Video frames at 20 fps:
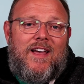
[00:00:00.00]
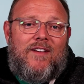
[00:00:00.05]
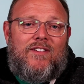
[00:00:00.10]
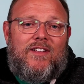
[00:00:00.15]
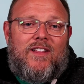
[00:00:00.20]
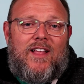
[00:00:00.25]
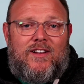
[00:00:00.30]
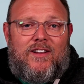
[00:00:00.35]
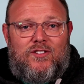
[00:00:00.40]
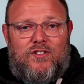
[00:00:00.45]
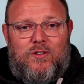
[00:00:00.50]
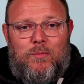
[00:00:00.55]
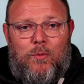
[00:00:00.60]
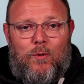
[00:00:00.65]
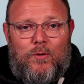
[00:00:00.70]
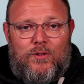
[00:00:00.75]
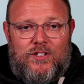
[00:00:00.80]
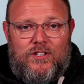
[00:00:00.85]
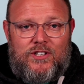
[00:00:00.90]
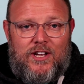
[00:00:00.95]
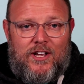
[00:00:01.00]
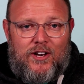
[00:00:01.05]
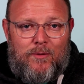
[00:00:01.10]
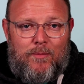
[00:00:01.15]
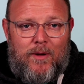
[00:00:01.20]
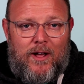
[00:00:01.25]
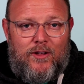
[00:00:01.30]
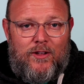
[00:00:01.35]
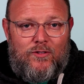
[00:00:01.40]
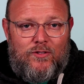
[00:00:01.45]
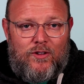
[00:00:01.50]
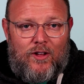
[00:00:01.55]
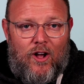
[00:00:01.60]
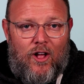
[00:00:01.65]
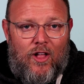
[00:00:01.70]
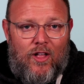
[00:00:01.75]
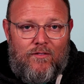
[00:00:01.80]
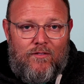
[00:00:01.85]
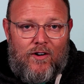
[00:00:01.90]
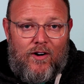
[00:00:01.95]
If you'd like to support the channel by using
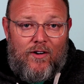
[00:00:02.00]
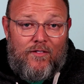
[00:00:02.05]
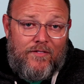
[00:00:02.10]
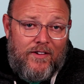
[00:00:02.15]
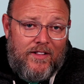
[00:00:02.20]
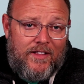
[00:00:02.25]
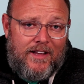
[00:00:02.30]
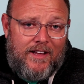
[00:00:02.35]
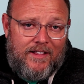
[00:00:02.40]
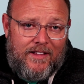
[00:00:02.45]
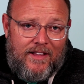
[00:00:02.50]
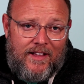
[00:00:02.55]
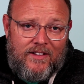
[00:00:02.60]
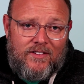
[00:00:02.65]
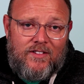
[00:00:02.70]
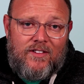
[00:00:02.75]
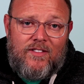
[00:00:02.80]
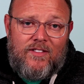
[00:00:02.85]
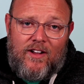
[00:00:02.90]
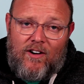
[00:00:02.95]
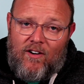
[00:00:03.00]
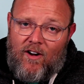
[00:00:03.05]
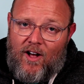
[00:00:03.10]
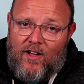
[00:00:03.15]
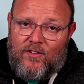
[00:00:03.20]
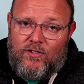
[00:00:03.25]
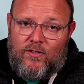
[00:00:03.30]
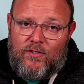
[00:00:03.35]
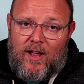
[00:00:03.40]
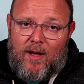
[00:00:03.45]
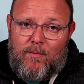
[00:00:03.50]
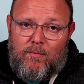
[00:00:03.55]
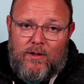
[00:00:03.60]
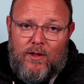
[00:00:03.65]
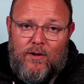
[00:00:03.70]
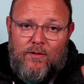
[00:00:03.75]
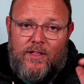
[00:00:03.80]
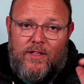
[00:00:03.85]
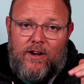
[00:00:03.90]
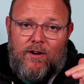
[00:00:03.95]
all of our affiliate links, they're also down
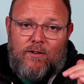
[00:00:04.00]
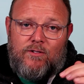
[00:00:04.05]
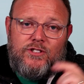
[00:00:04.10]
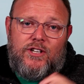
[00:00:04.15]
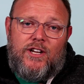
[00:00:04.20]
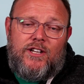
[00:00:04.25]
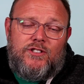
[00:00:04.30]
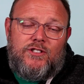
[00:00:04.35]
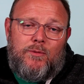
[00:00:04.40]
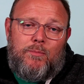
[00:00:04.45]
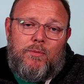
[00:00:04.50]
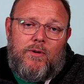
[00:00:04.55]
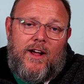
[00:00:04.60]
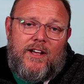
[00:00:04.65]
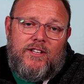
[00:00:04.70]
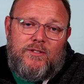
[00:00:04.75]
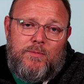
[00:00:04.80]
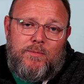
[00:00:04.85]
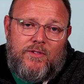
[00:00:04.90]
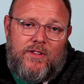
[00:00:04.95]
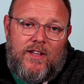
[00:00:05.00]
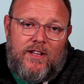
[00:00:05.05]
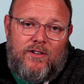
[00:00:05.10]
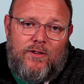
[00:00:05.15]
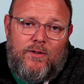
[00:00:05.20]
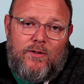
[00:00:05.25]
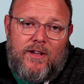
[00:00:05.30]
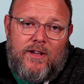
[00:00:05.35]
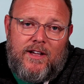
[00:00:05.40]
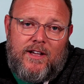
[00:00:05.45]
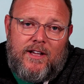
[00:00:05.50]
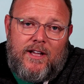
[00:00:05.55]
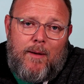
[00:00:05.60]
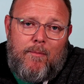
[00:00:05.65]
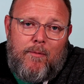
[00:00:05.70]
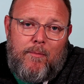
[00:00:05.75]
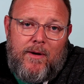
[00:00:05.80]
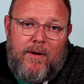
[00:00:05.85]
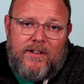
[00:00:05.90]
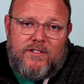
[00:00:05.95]
below. They don't change your price, but they do kick a
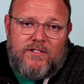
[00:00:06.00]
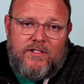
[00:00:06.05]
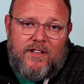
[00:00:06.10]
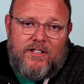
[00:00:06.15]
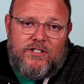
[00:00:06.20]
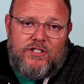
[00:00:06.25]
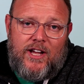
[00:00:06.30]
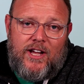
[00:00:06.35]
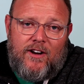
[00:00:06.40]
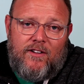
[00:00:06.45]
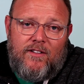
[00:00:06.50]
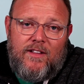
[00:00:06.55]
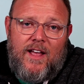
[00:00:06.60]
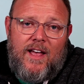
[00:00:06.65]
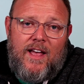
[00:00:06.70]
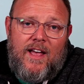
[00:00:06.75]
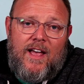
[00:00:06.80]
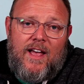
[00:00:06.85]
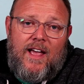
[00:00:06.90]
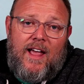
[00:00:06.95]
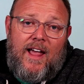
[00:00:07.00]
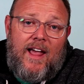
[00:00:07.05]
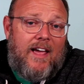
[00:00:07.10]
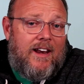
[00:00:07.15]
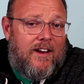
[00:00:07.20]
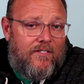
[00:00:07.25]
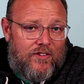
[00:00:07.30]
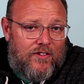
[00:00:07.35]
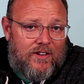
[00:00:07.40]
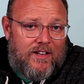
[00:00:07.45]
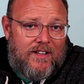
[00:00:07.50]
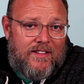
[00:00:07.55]
couple bucks to the channel. And if you